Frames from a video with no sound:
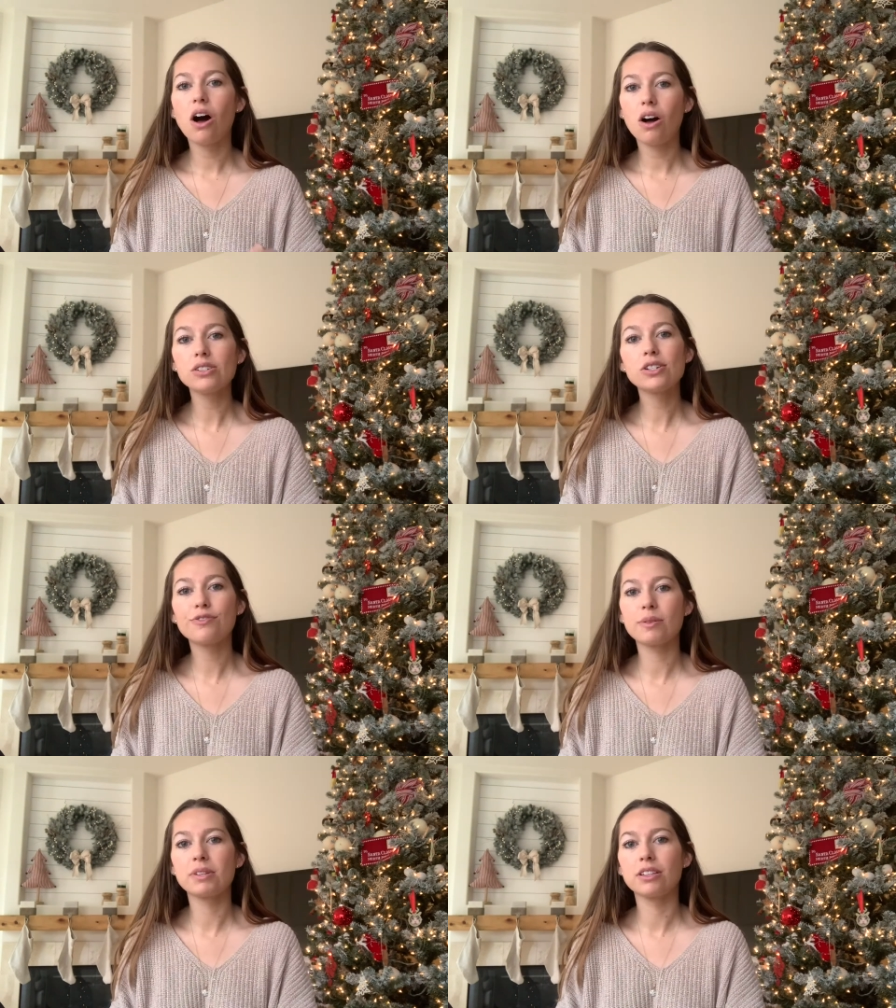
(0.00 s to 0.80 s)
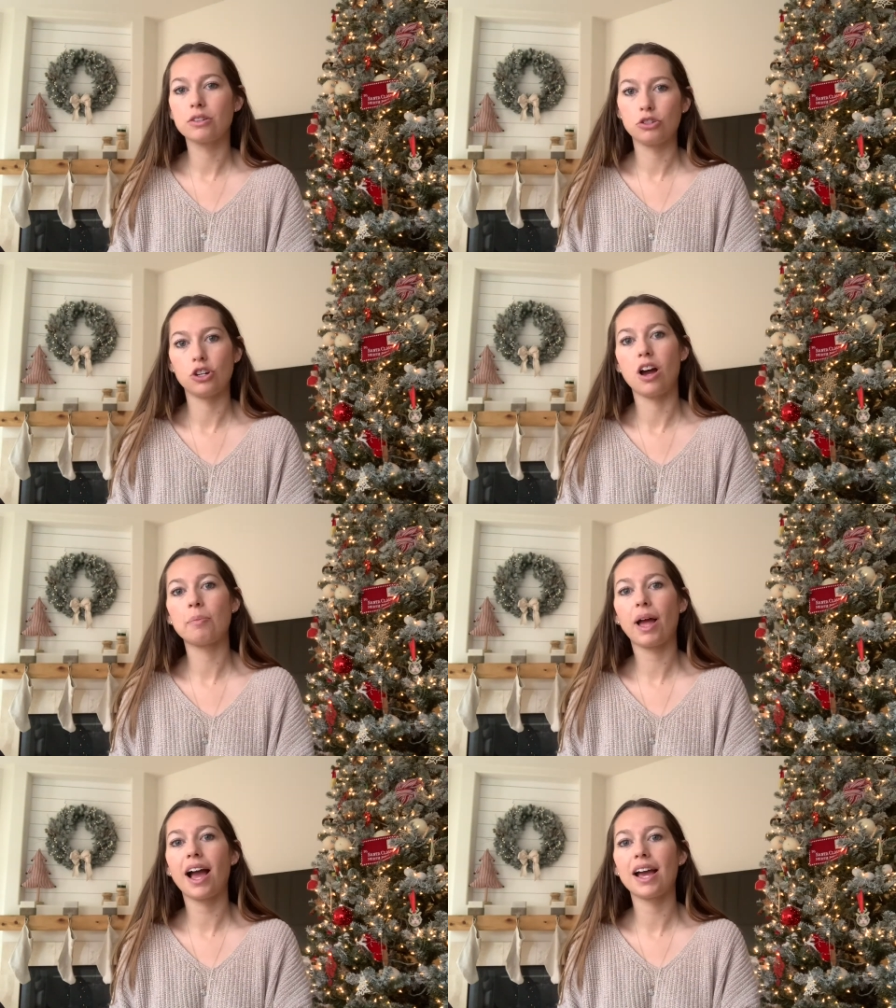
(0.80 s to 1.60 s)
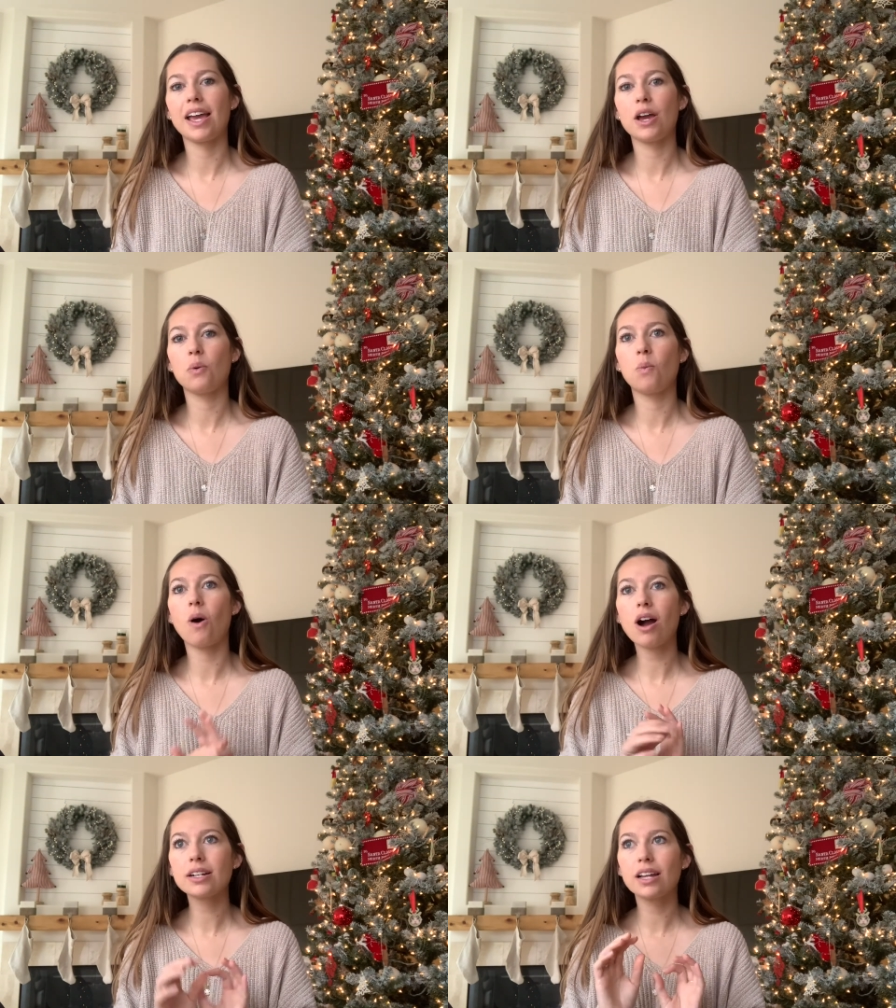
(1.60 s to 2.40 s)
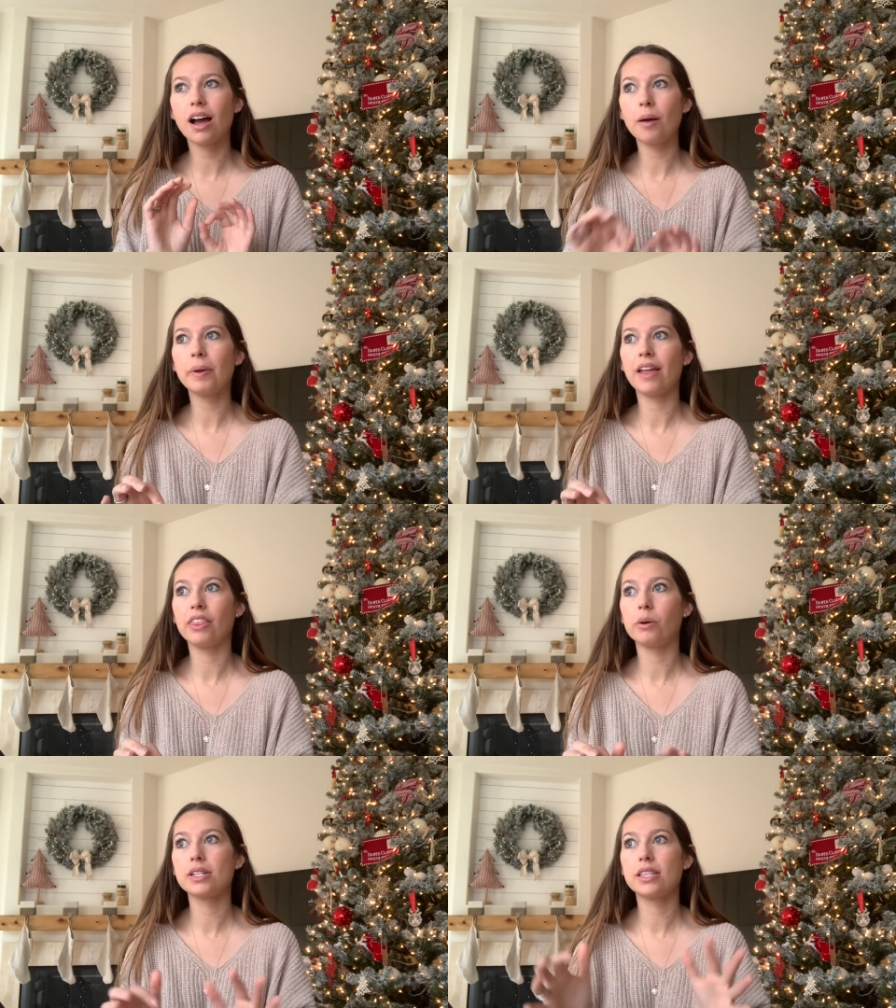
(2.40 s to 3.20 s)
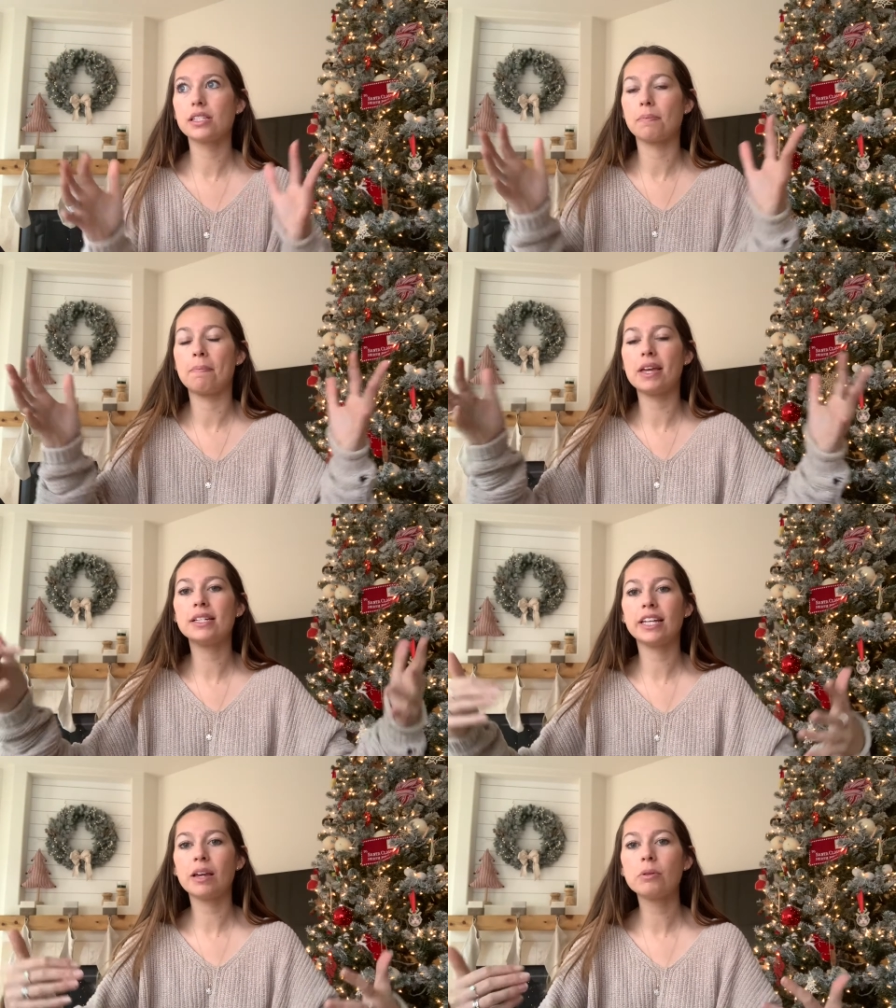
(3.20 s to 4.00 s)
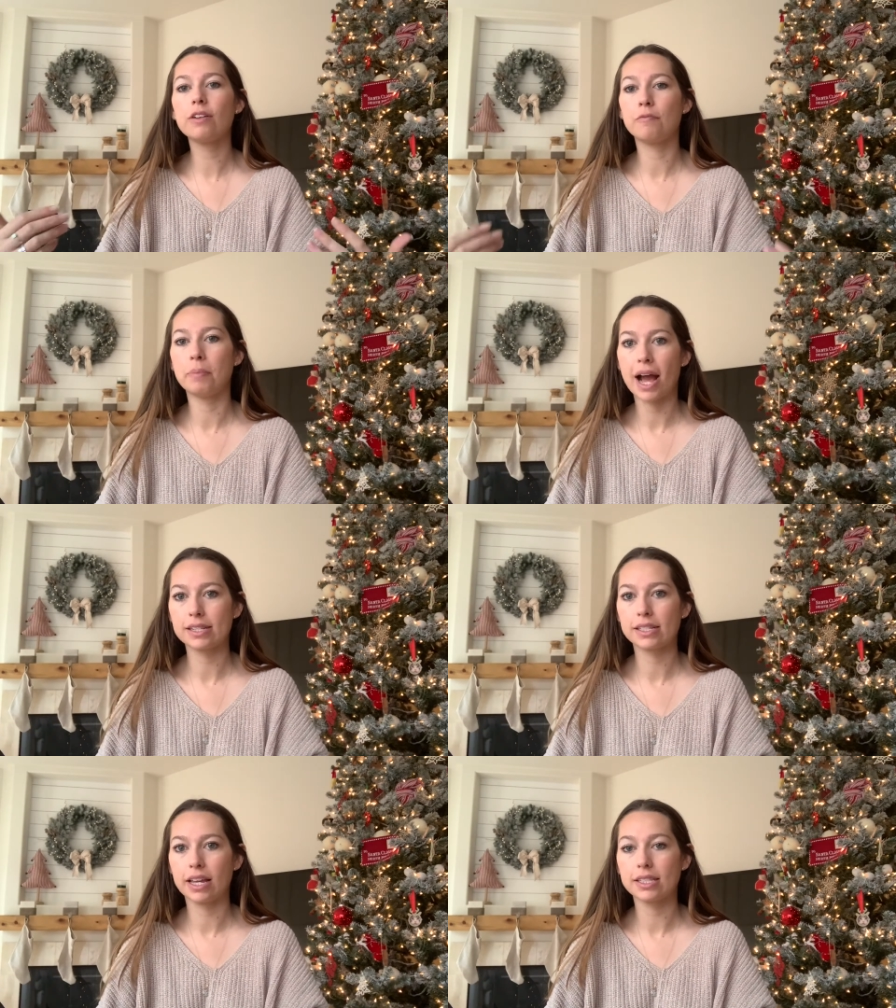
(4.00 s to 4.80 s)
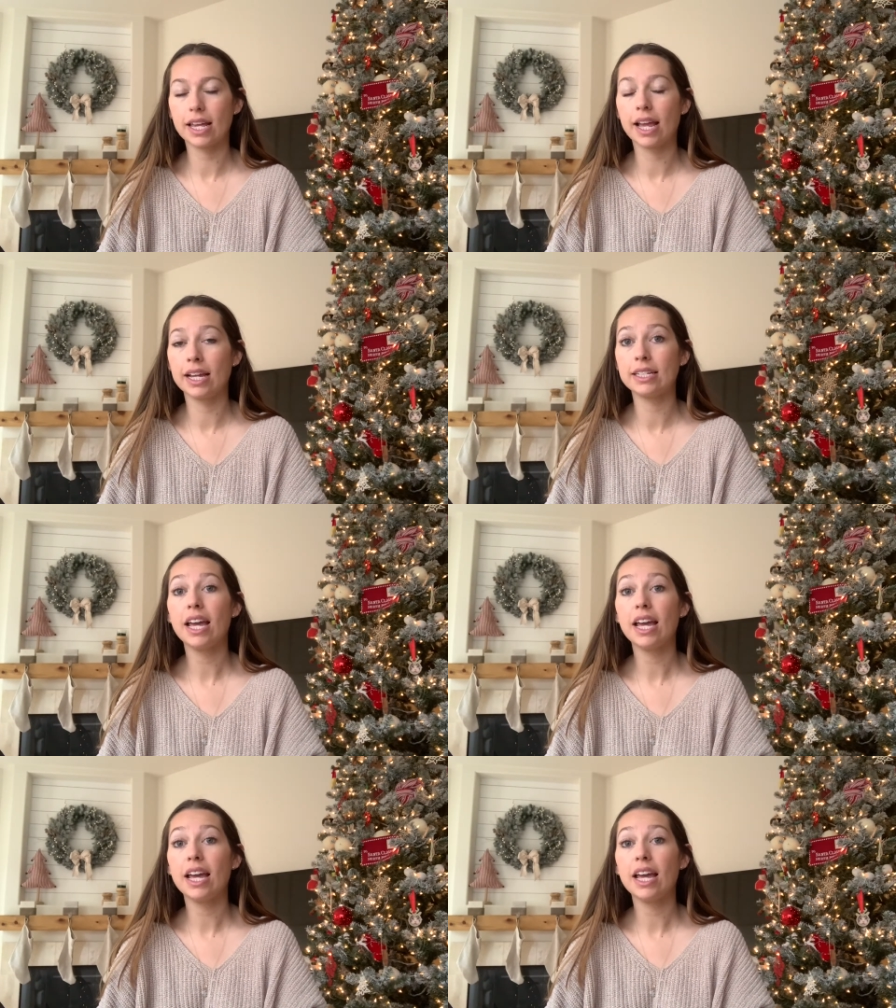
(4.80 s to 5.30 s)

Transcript: Also from the little shop, I walked up and there was this big table of baskets, and